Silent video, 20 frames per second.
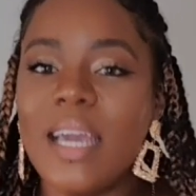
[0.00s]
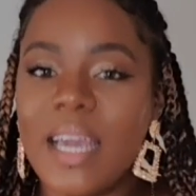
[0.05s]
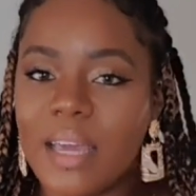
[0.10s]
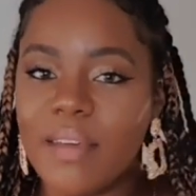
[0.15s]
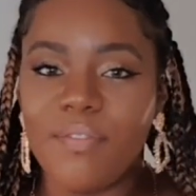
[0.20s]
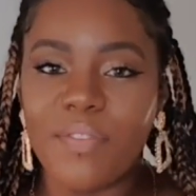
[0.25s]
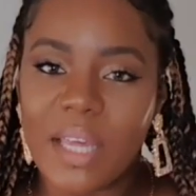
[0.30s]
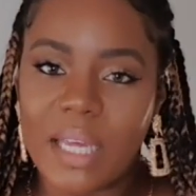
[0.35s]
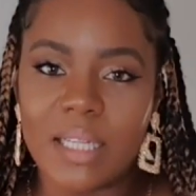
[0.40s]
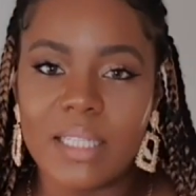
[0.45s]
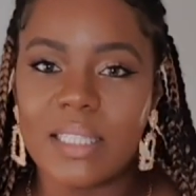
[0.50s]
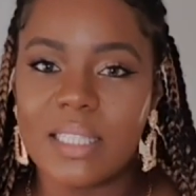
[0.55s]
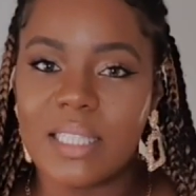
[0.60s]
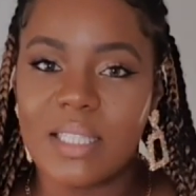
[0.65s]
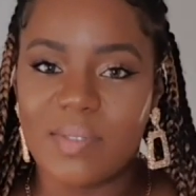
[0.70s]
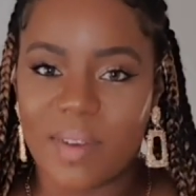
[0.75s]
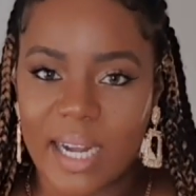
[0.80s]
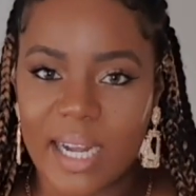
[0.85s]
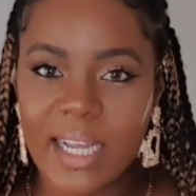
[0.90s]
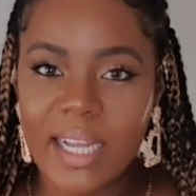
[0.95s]
It
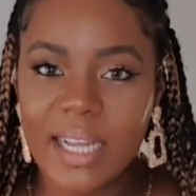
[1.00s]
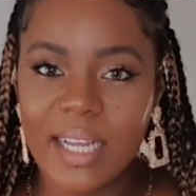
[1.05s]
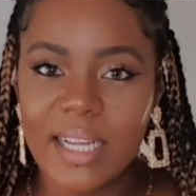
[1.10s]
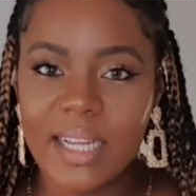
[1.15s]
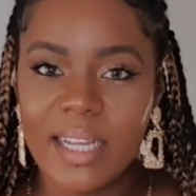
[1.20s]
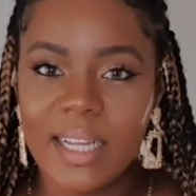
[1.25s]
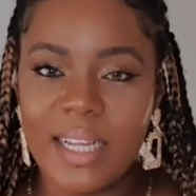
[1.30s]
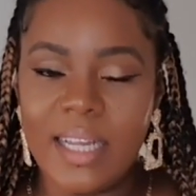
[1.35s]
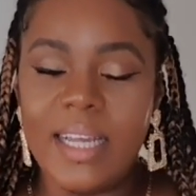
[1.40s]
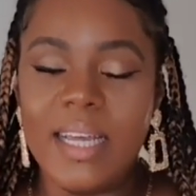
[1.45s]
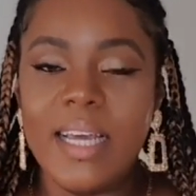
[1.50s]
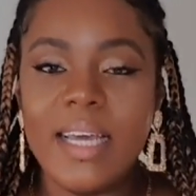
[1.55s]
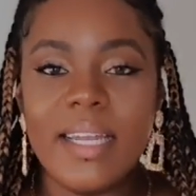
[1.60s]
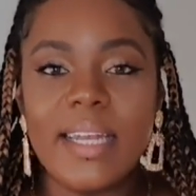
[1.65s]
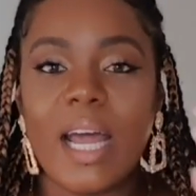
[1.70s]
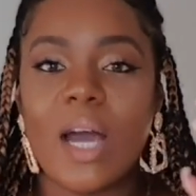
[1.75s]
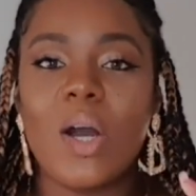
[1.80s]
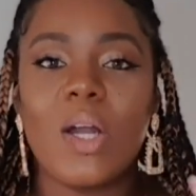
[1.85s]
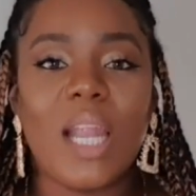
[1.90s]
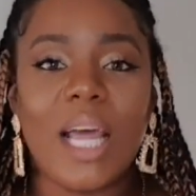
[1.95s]
fits, right?
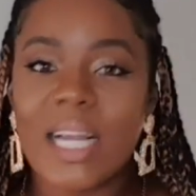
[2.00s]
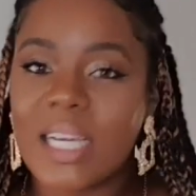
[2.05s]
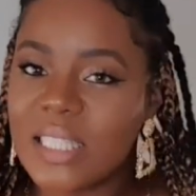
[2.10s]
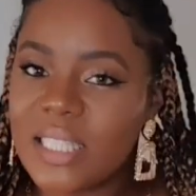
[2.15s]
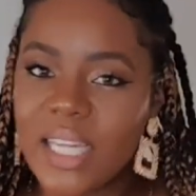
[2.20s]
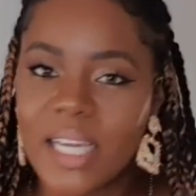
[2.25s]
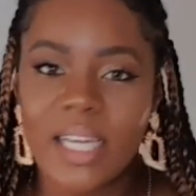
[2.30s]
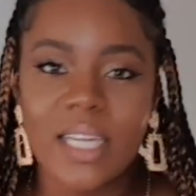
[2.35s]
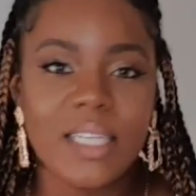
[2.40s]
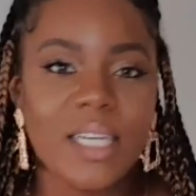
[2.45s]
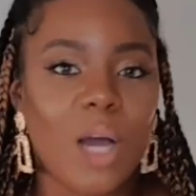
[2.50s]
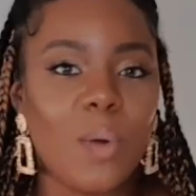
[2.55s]
Now, like I said,